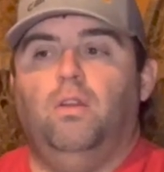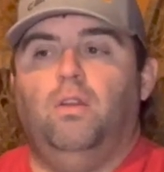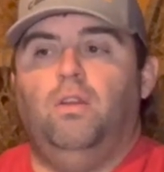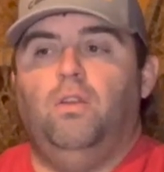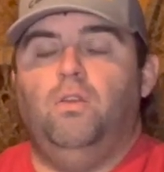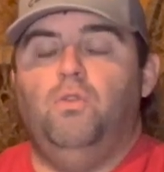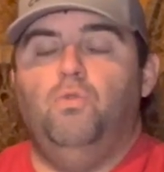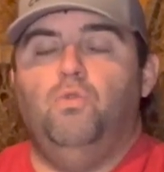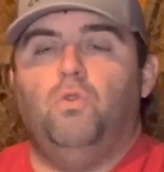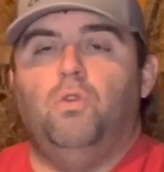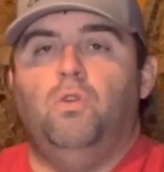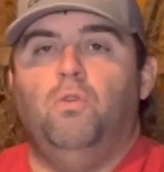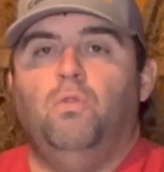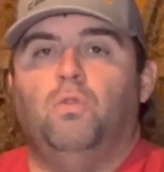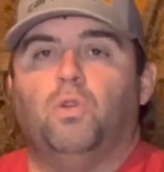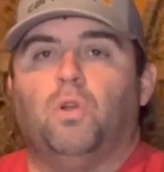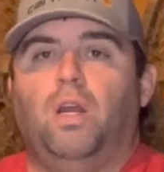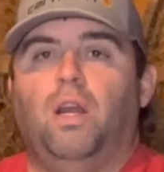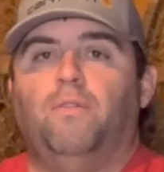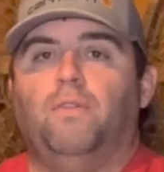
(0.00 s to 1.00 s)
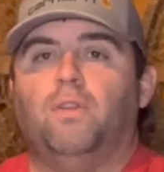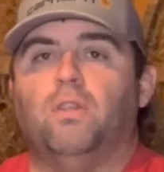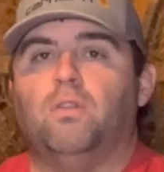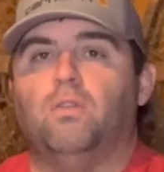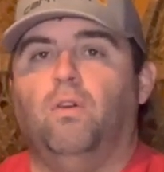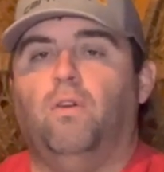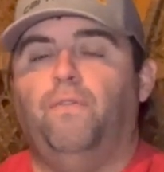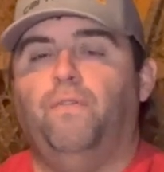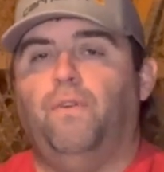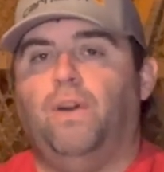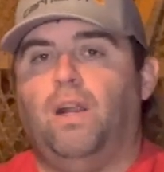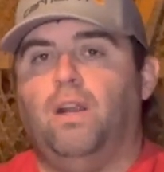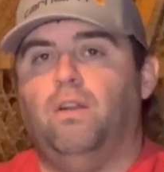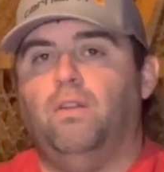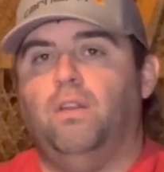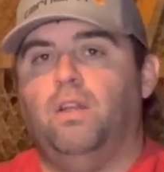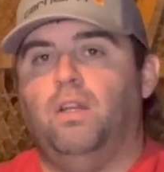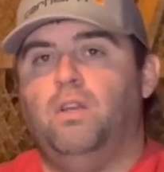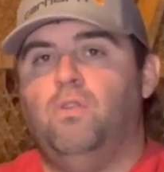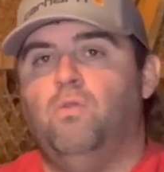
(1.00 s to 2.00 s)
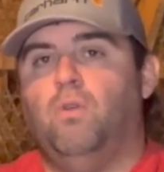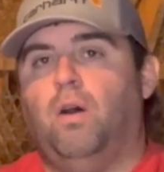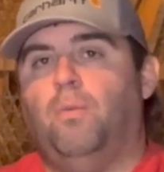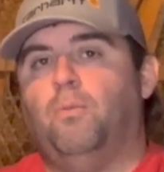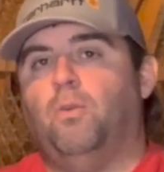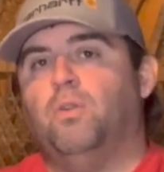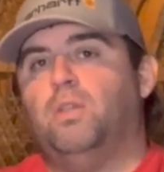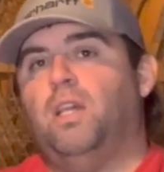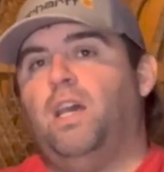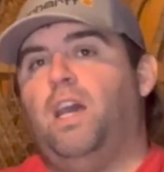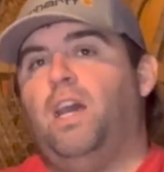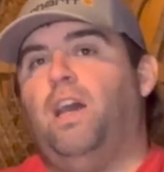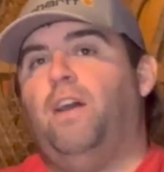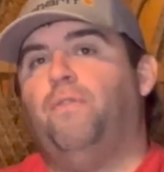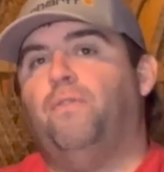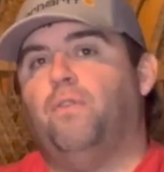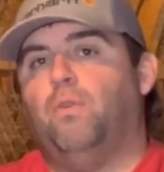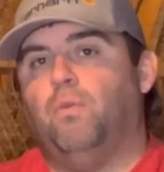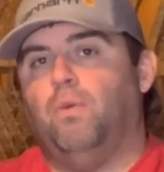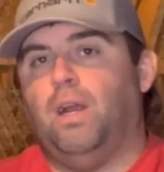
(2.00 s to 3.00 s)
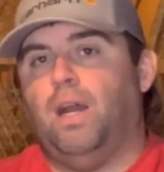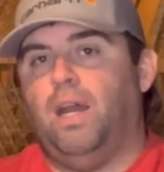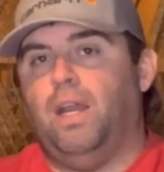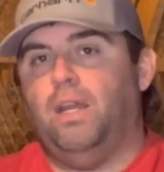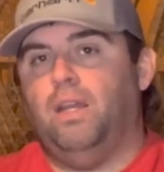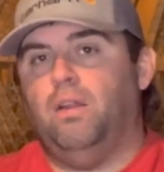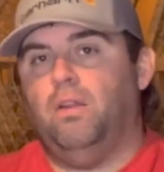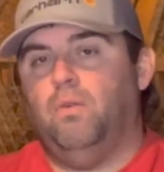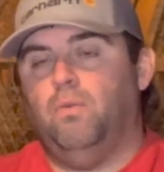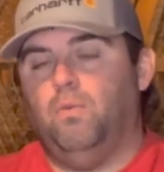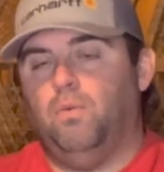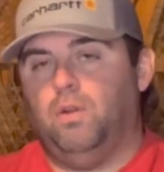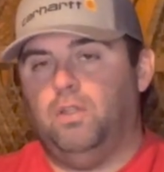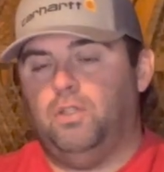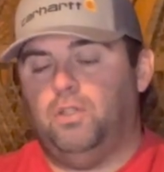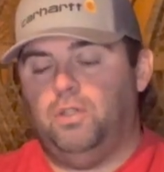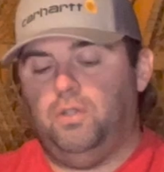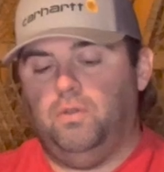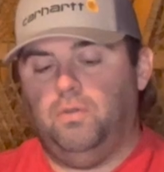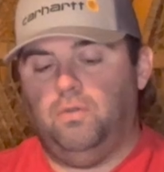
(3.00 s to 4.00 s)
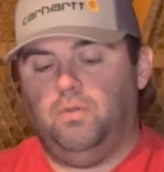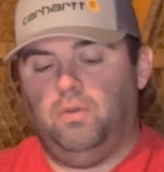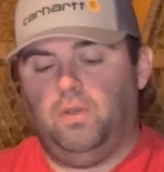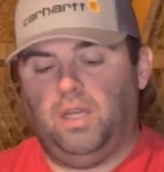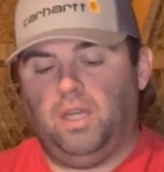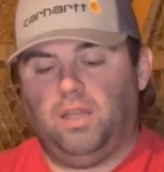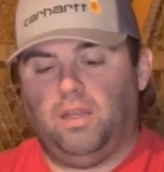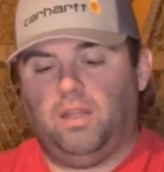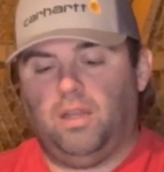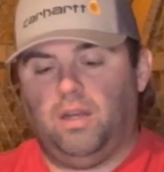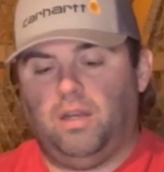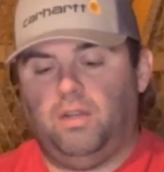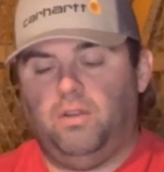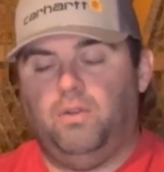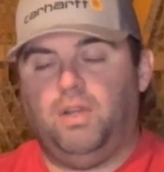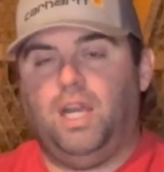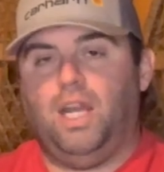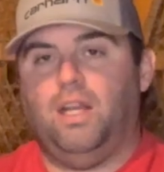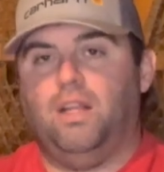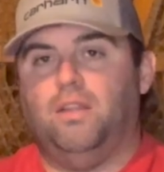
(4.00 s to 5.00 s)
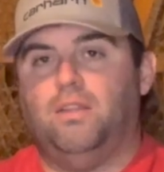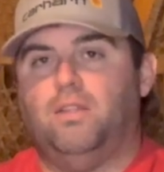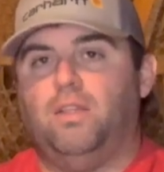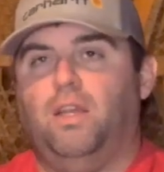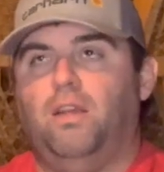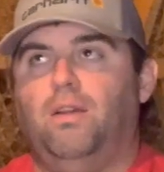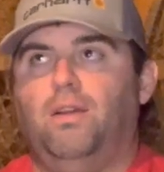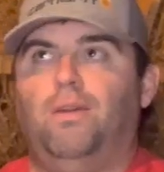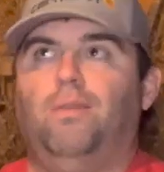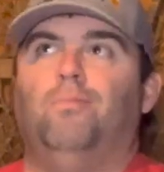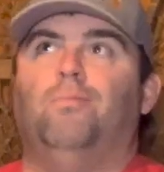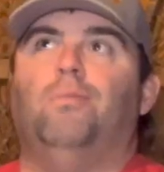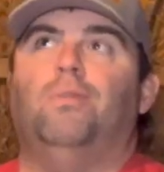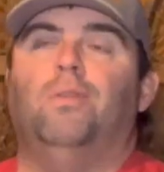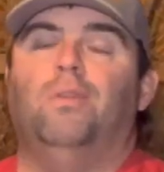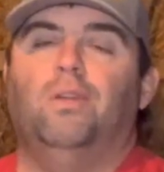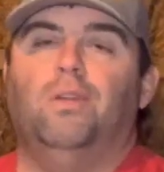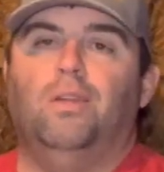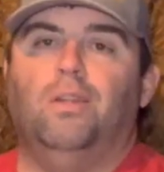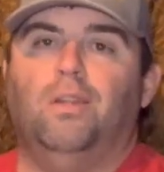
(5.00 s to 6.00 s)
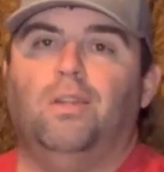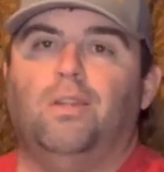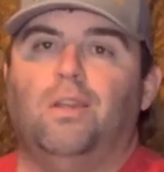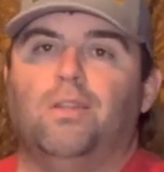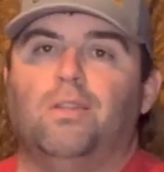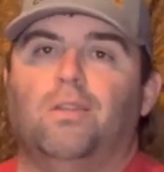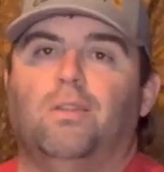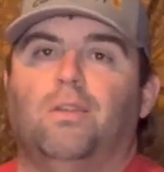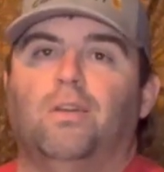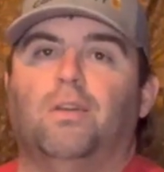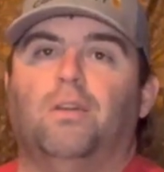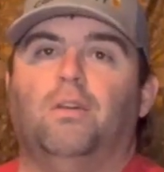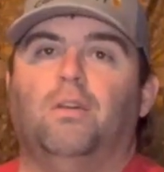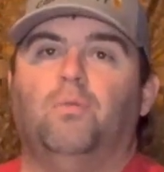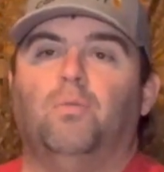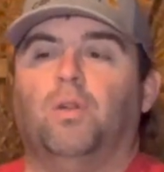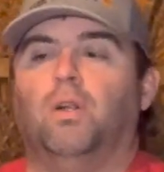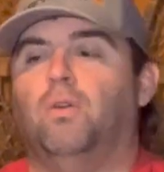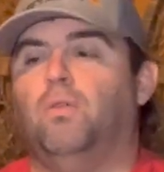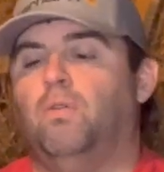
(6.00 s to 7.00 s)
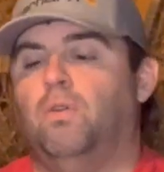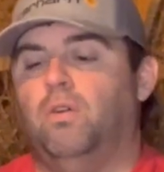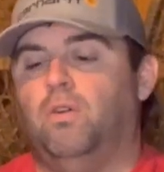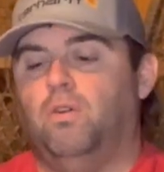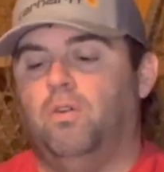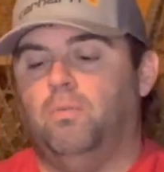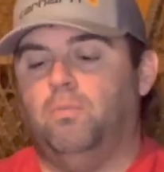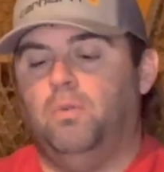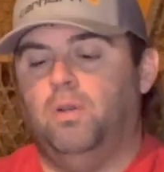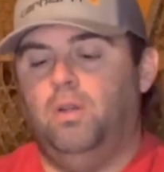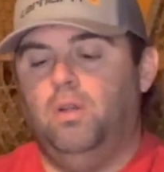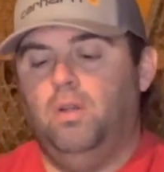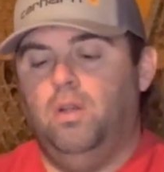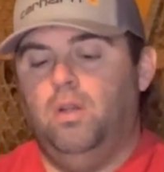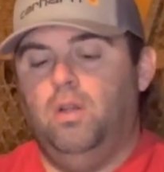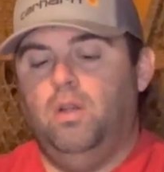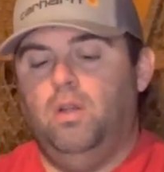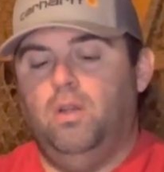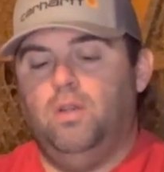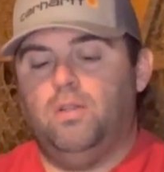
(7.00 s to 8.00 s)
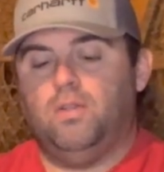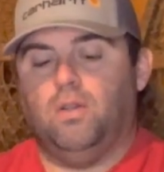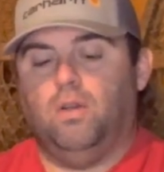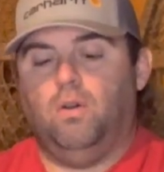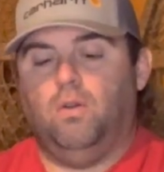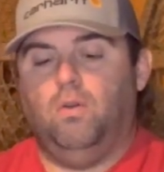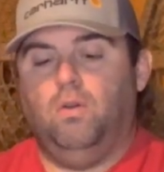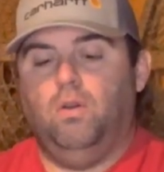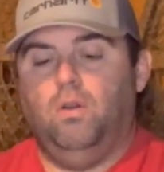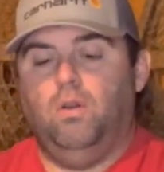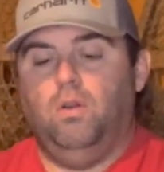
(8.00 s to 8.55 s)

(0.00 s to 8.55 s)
you travel so far that you almost have to ride once you get there. You can't say, oh, it doesn't look good, we're going home. So